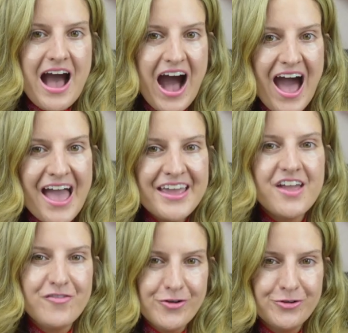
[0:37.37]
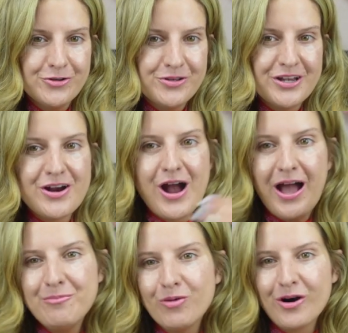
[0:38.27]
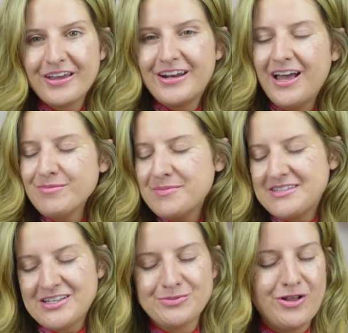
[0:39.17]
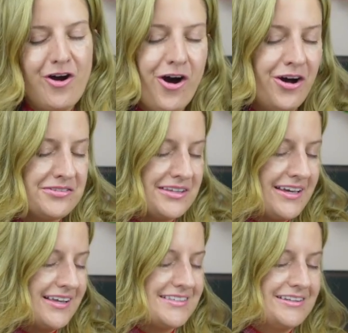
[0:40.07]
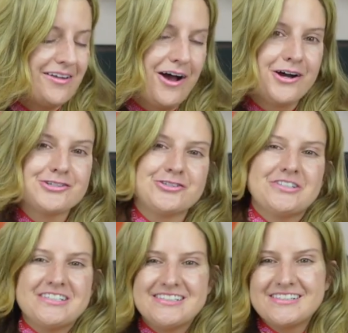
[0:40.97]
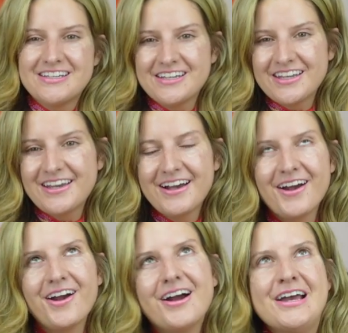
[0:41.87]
Hi, if you're new here, I'm Morgan. I'm obsessed with all things luxury skincare.